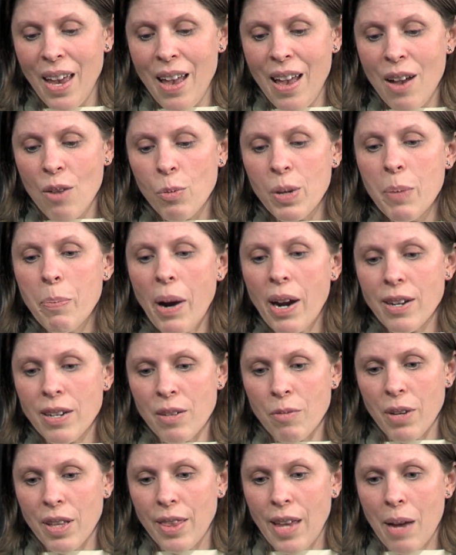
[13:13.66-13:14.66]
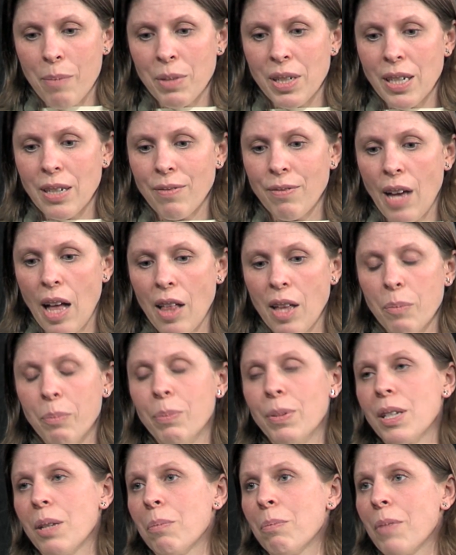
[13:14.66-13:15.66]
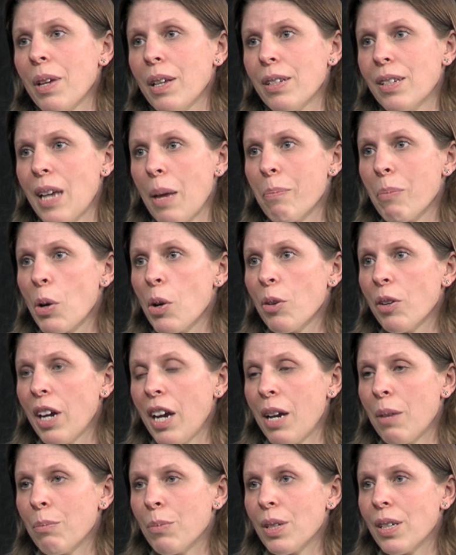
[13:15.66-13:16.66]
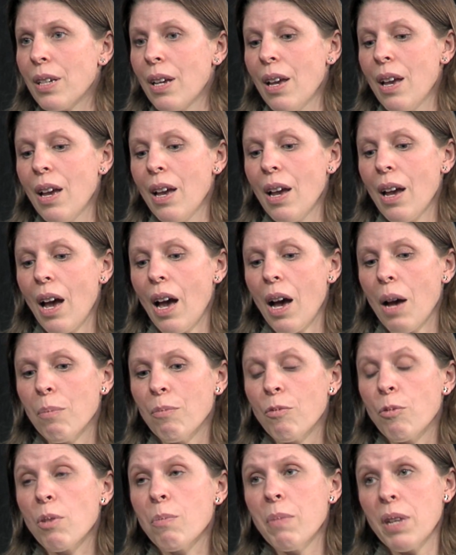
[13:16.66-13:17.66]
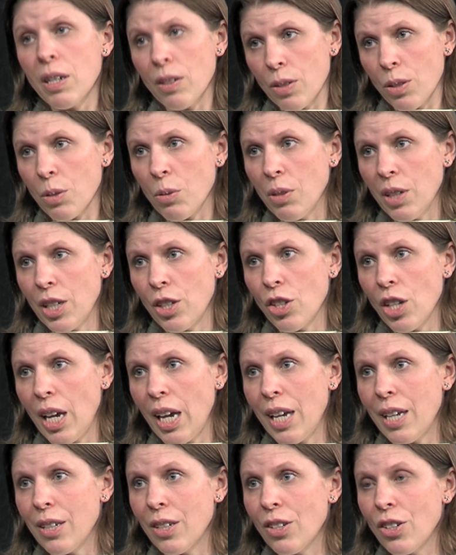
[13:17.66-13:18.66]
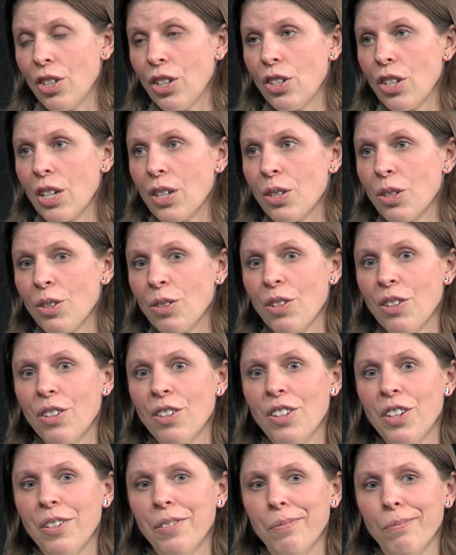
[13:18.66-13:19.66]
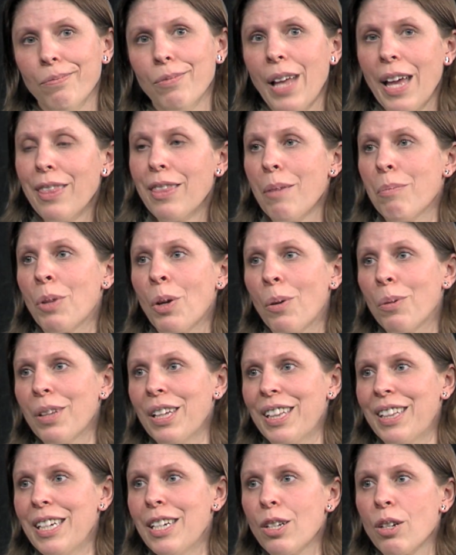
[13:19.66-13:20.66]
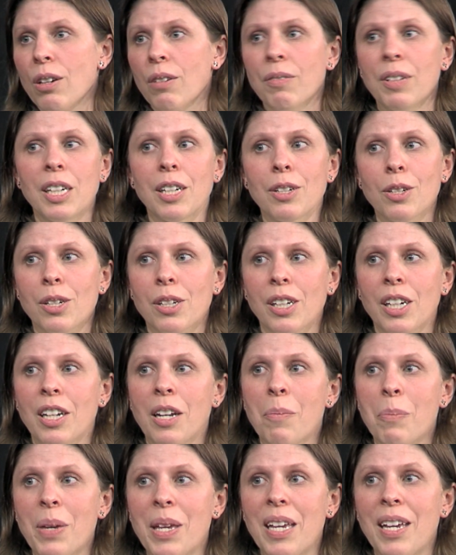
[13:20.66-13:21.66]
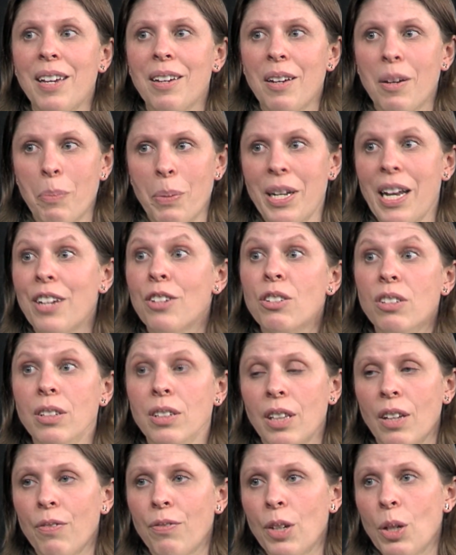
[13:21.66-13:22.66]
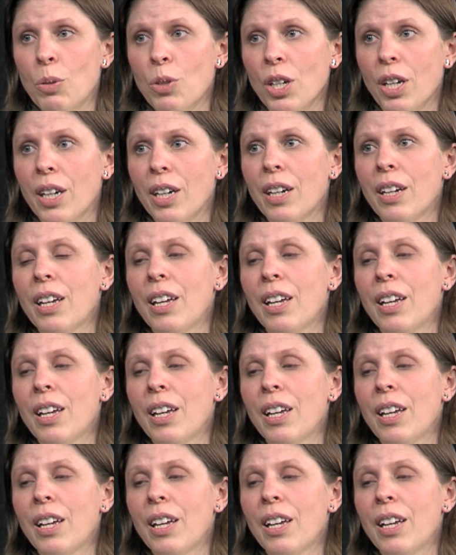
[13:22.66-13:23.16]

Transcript: we partner with them to develop some STEM programs for middle school age kids to just let them know that these careers are going to be a potential in the future.